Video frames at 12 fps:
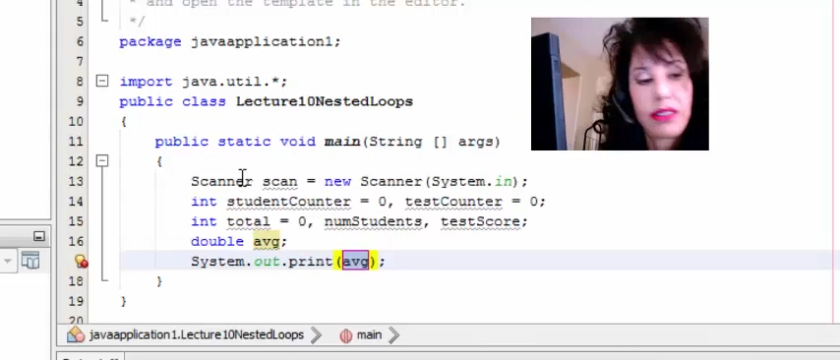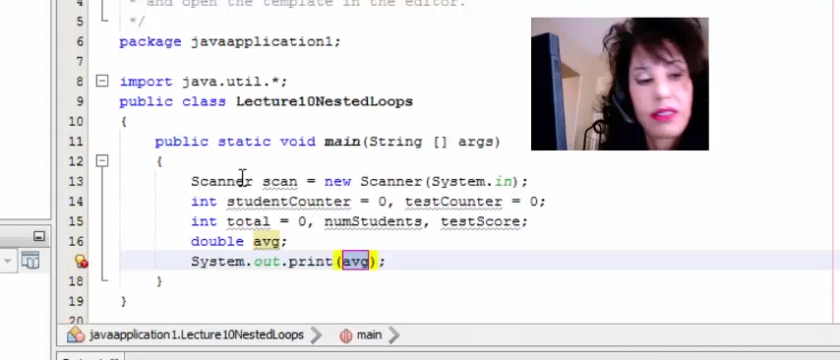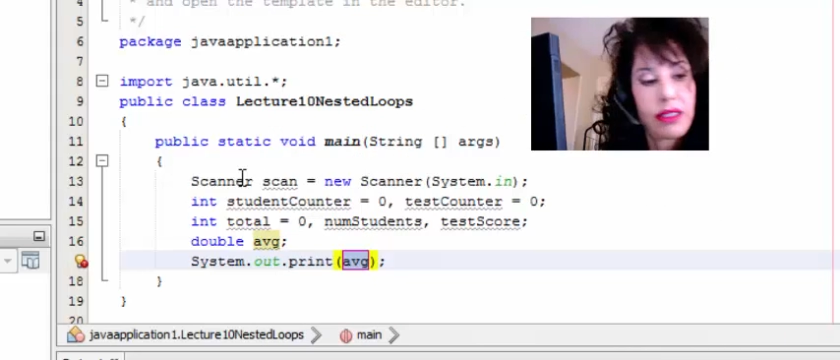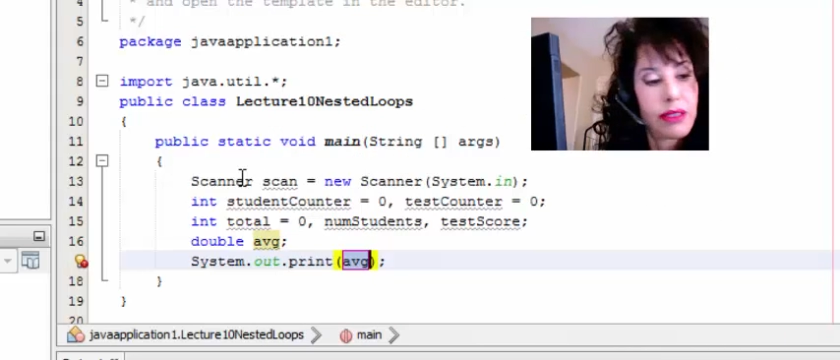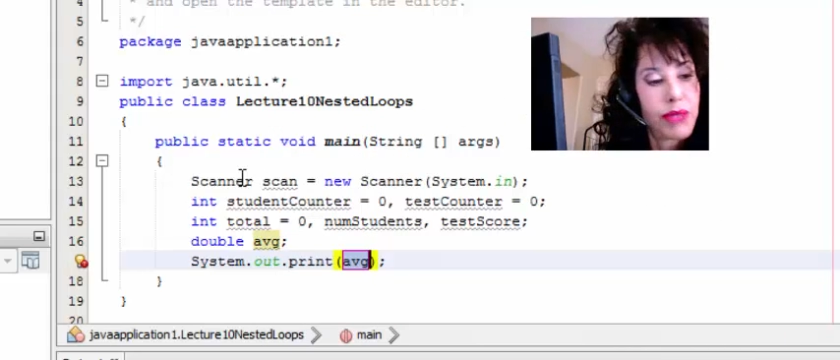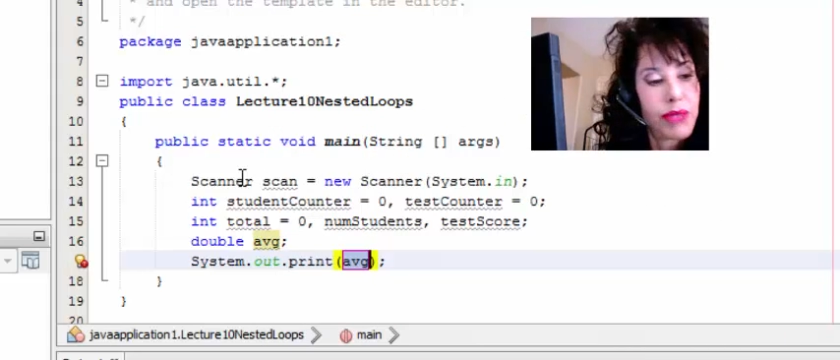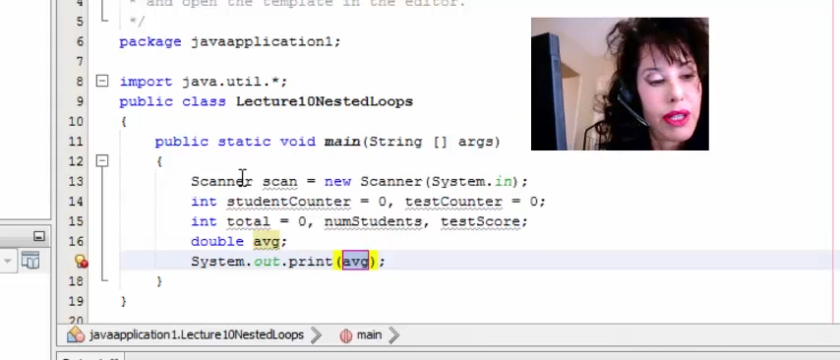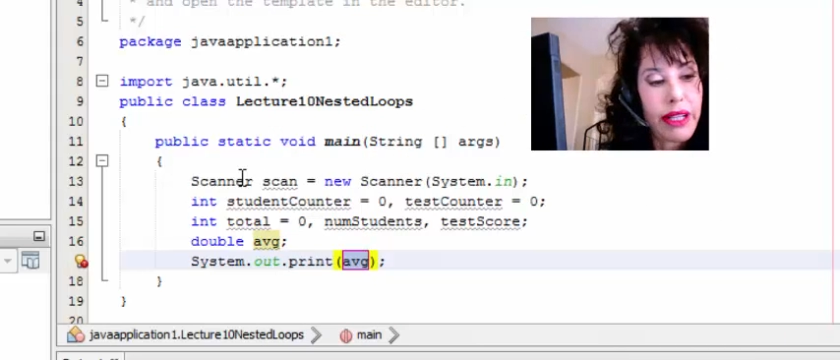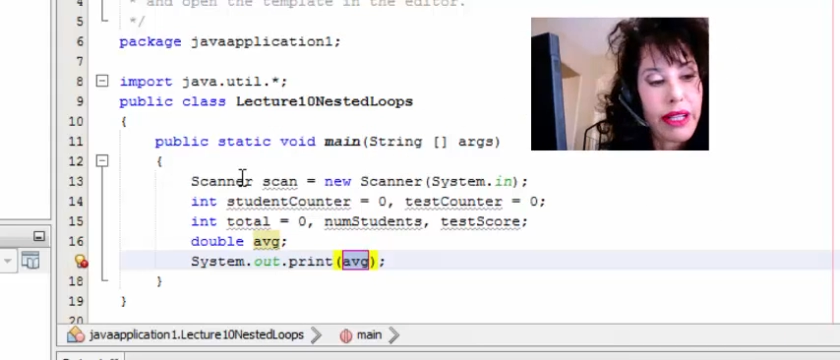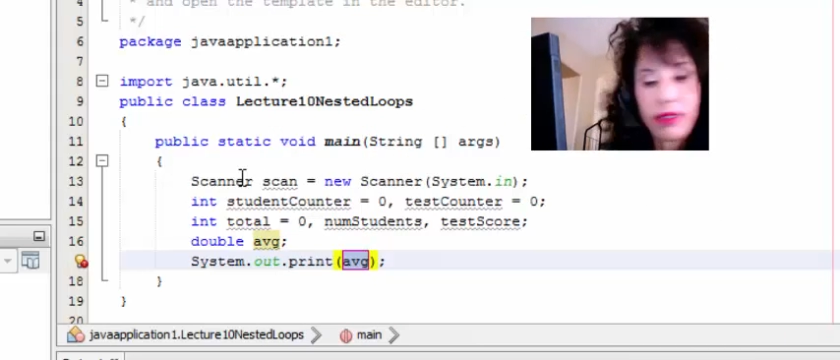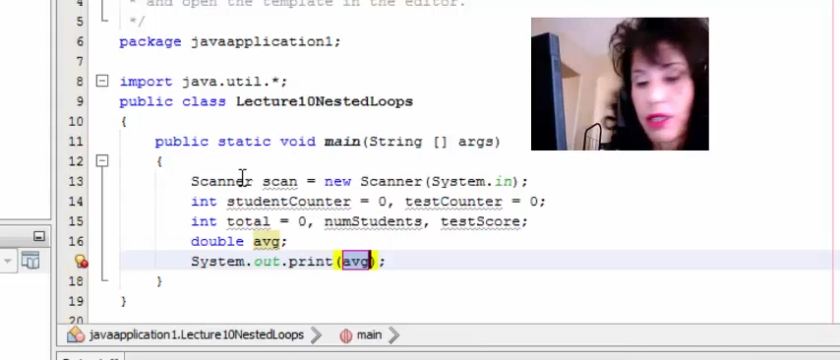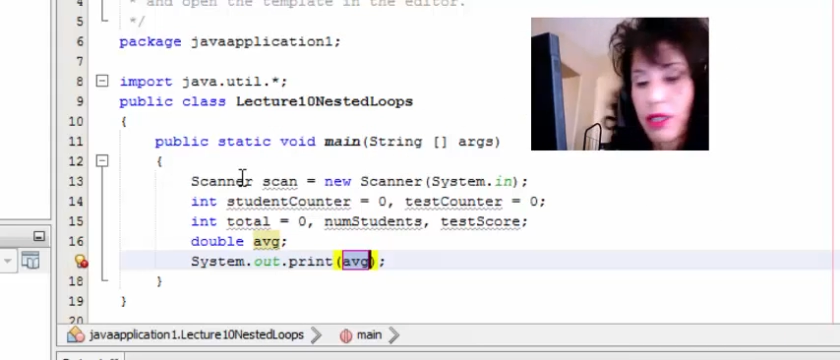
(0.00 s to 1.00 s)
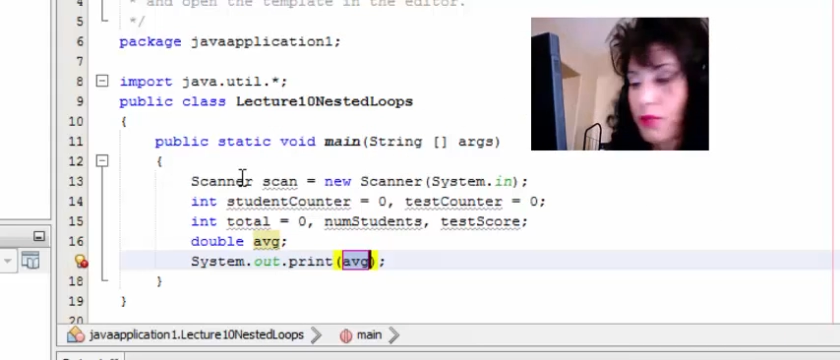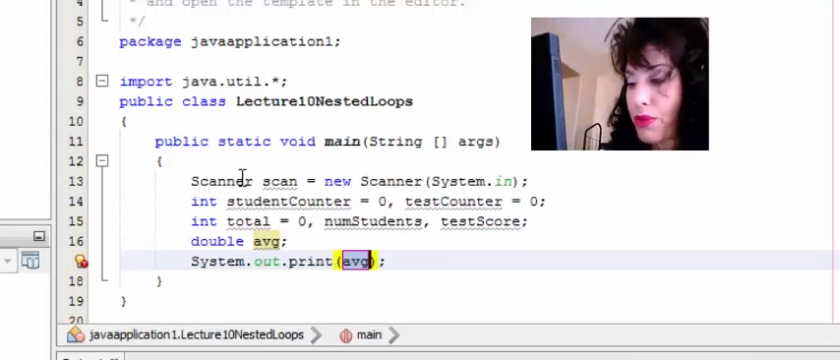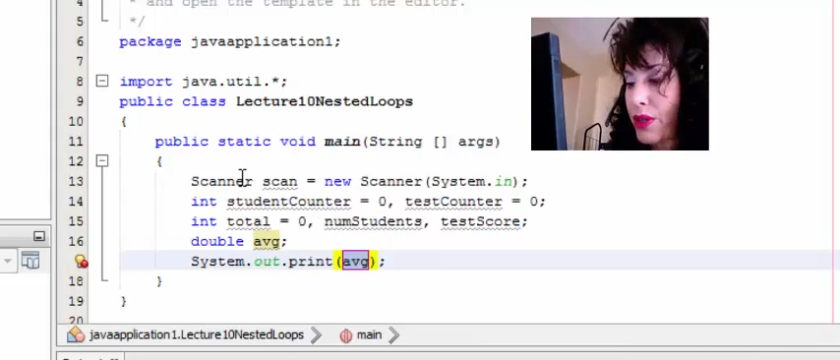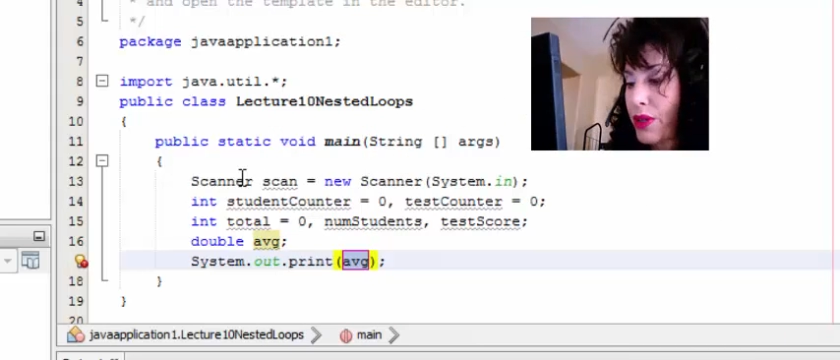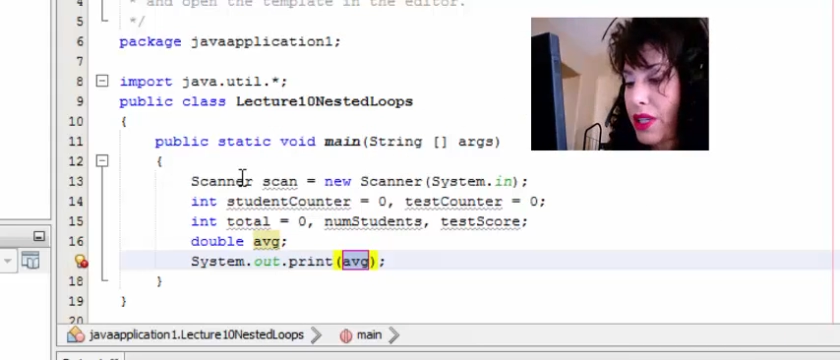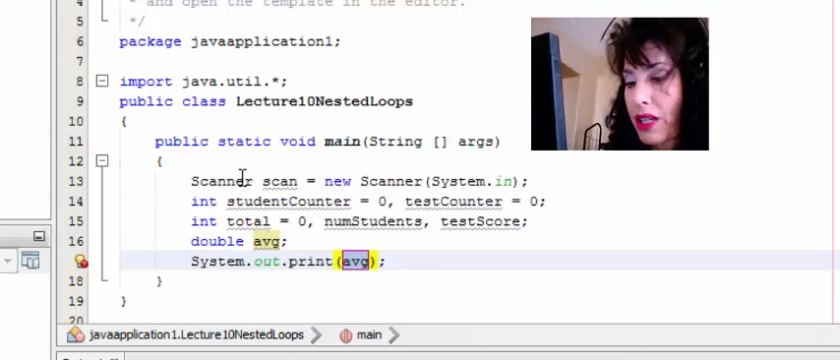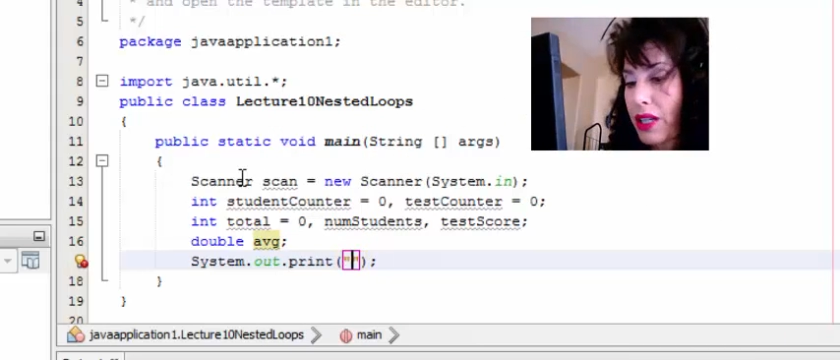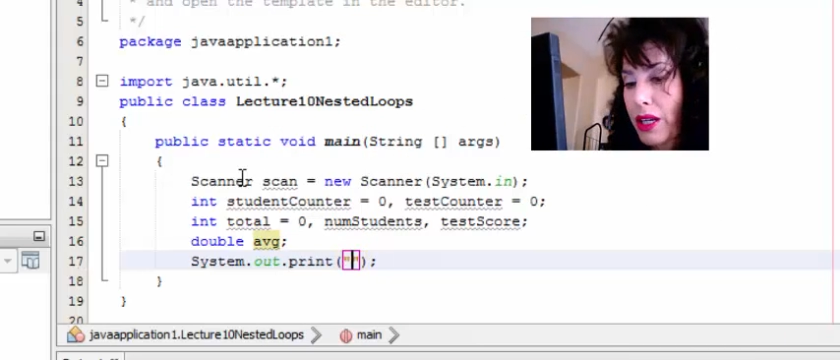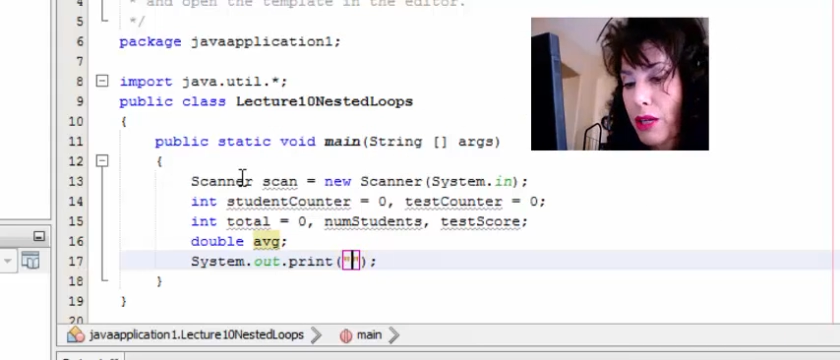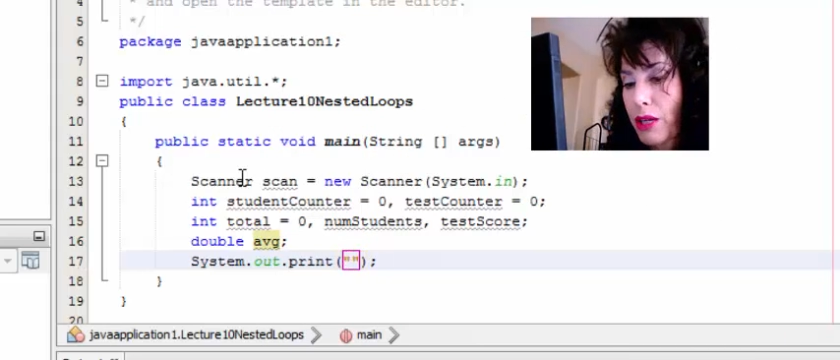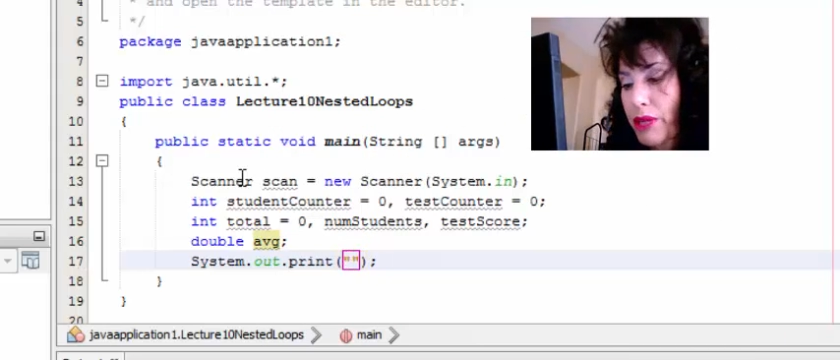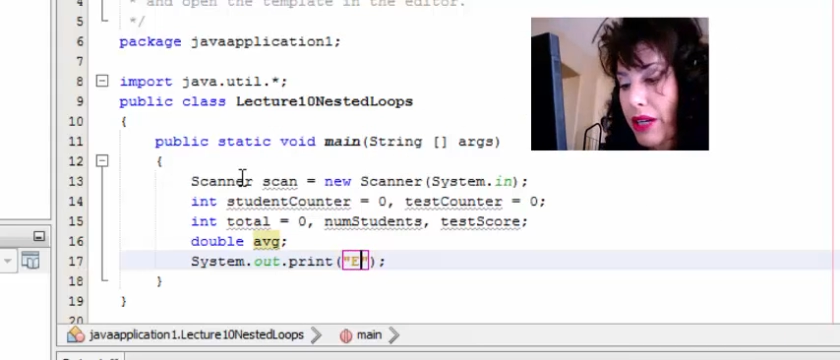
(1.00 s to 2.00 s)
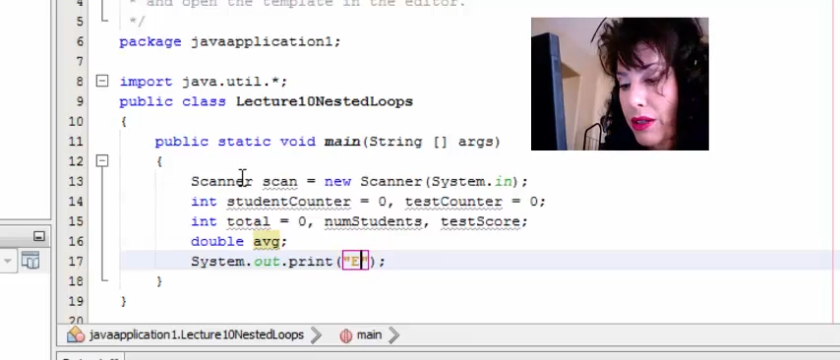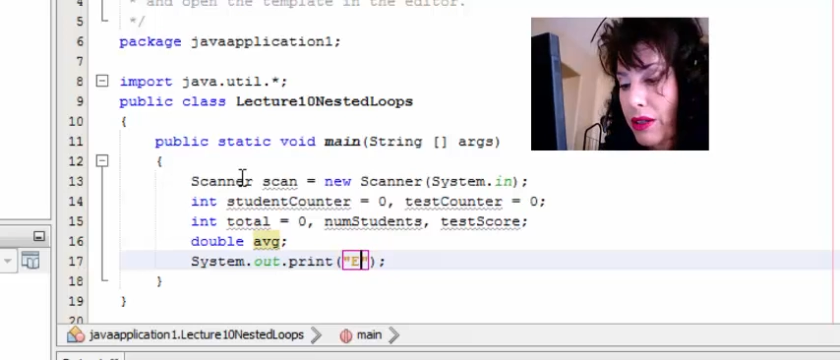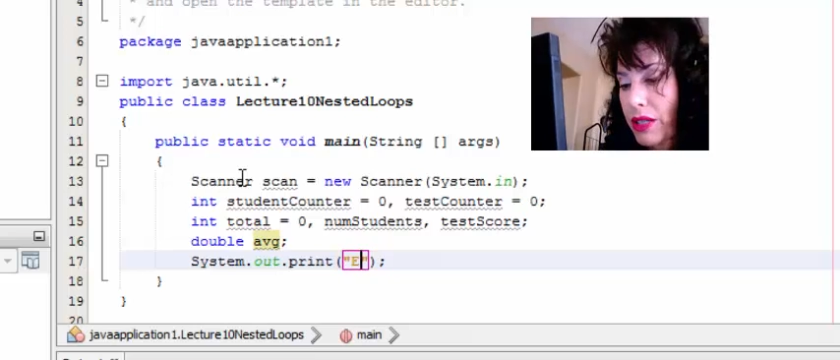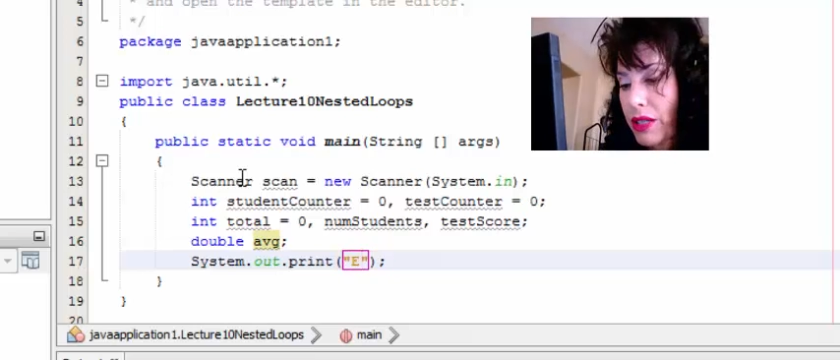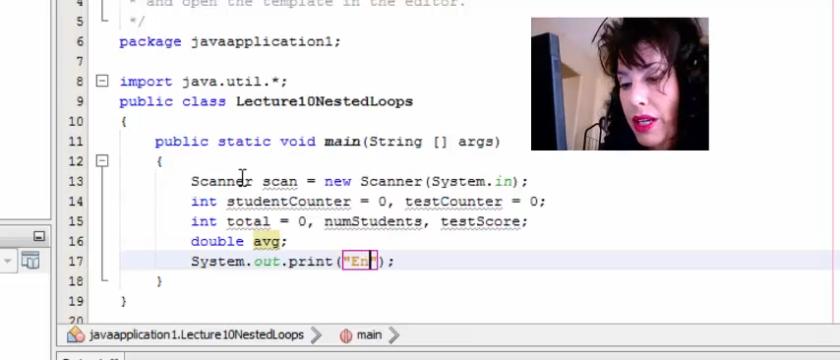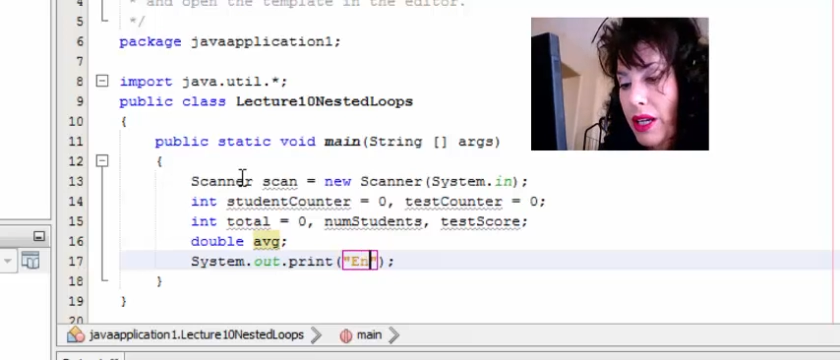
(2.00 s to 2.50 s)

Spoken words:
system.out.print. How about